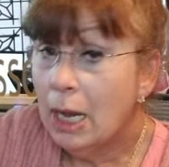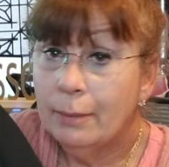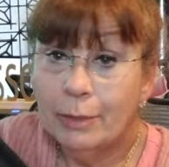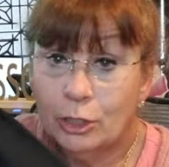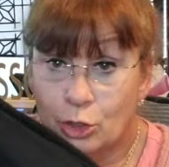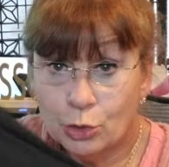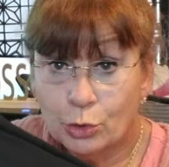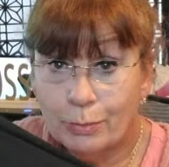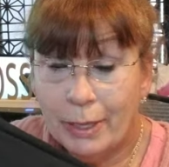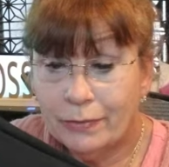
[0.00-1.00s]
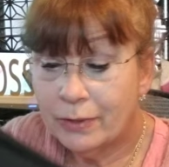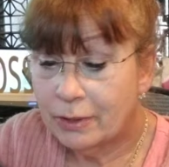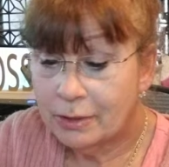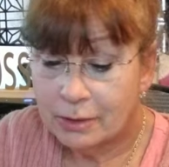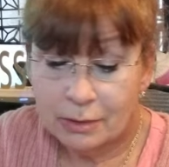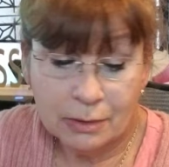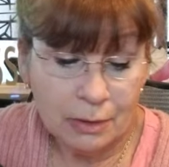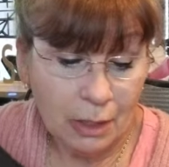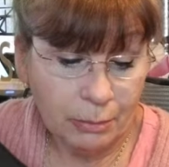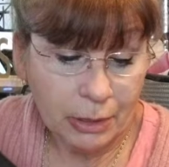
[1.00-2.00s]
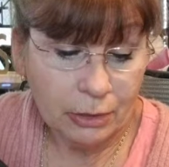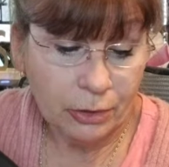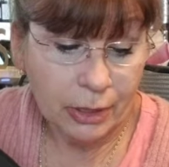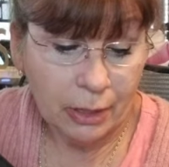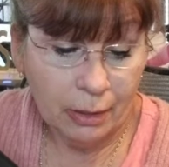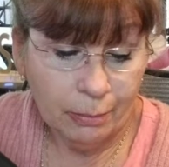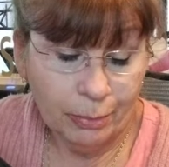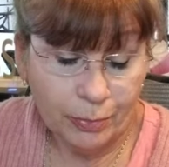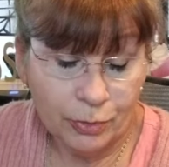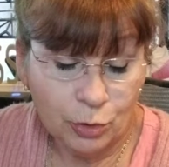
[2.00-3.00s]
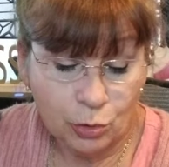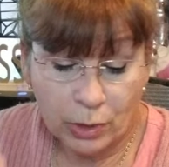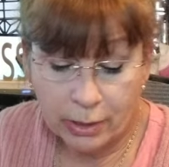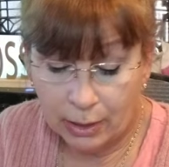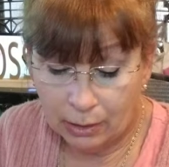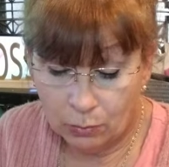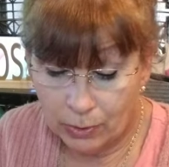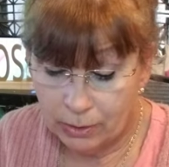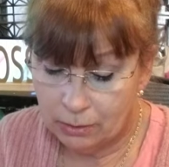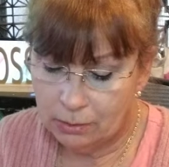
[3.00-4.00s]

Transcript: I'm not sure about this. I'm going to look it up. Strut and what?